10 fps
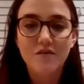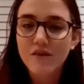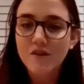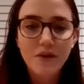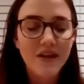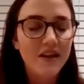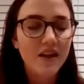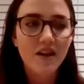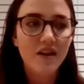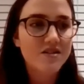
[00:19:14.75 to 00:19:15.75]
complete
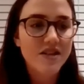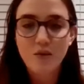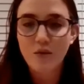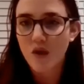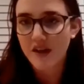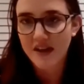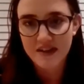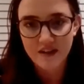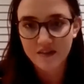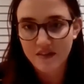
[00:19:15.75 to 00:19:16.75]
like team working
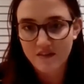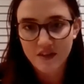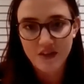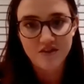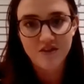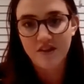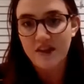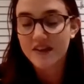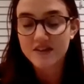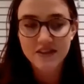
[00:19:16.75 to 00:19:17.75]
tasks if you need to do
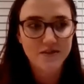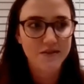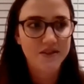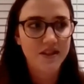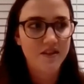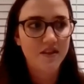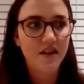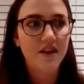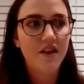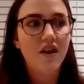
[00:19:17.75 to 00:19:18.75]
that in assessment center,
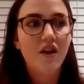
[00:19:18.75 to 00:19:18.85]
like